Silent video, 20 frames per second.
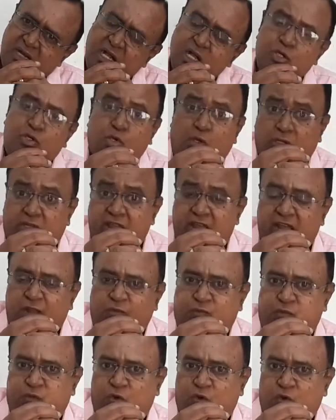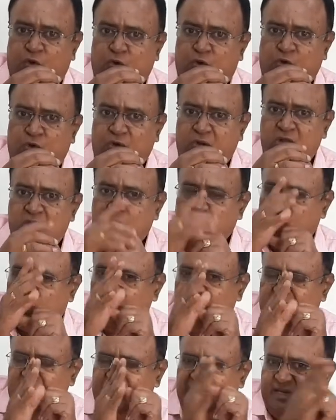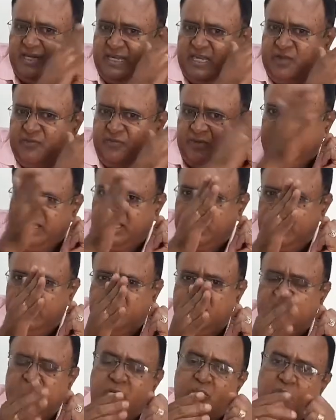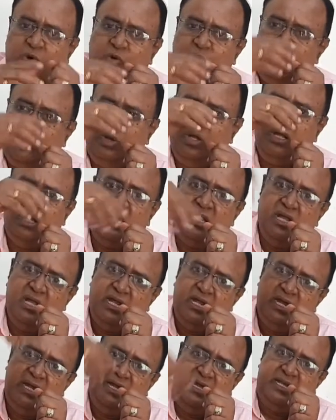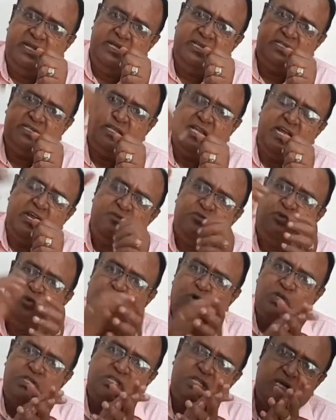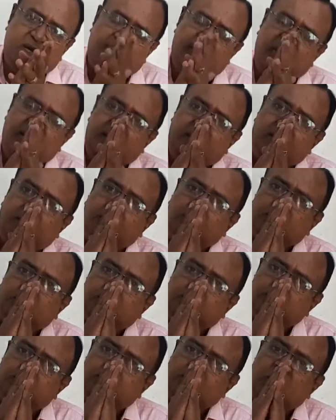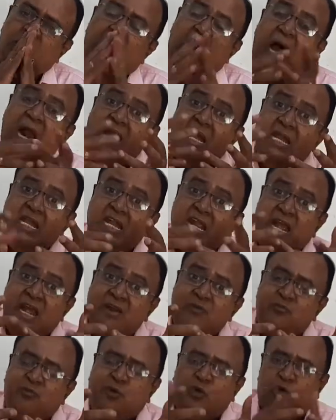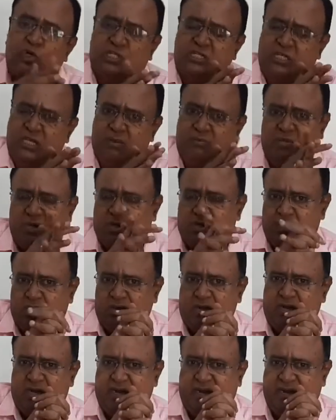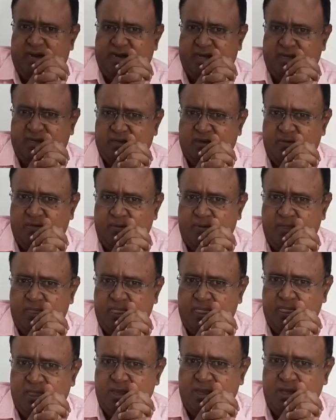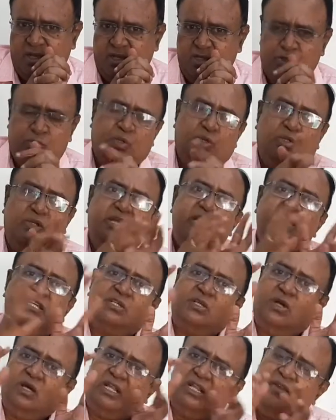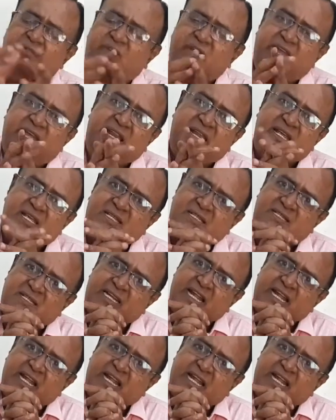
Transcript: So therefore, once the defect is removed, it is enforceable. Unenforceable contract. So these are the various